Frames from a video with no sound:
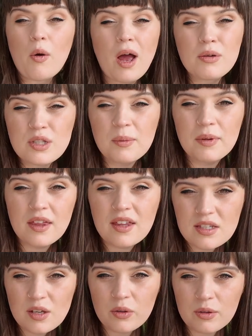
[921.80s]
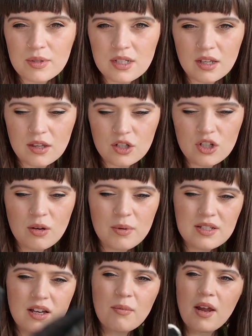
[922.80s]
was hoping that they sold them still in the shop,
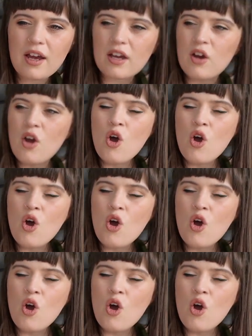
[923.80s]
because I'm like,